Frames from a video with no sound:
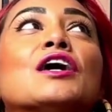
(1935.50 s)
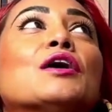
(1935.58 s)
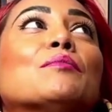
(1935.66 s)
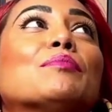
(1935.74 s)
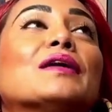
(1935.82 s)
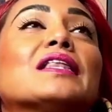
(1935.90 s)

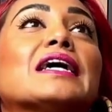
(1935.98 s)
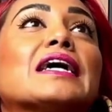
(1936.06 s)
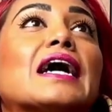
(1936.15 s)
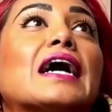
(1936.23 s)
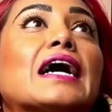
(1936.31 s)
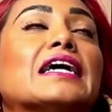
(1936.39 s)
But like,
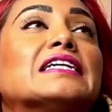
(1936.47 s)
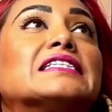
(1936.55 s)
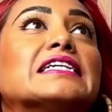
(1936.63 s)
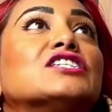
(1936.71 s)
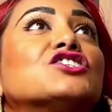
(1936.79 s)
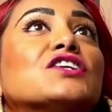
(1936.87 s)
it's
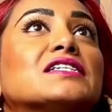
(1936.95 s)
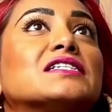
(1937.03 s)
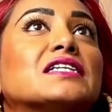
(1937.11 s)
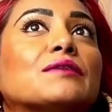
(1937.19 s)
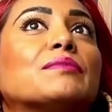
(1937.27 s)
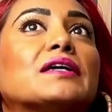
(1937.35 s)

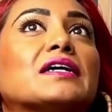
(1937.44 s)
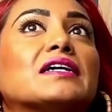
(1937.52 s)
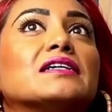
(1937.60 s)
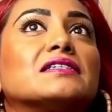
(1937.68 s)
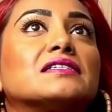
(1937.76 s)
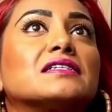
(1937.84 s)
interesting
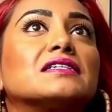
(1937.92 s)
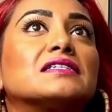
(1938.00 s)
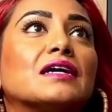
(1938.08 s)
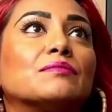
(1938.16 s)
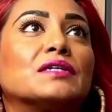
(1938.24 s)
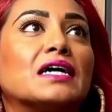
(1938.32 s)
because
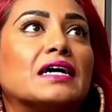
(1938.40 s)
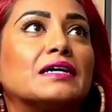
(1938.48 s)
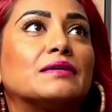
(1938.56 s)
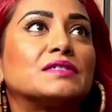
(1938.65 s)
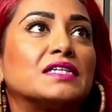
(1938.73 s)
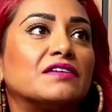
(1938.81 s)

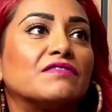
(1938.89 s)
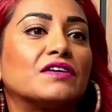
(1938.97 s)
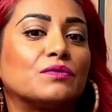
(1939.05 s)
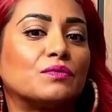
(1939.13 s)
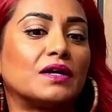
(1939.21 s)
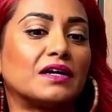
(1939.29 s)
sometimes
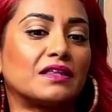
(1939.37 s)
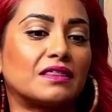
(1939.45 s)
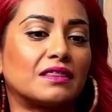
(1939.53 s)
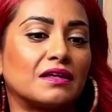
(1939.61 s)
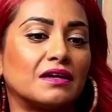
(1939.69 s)
even with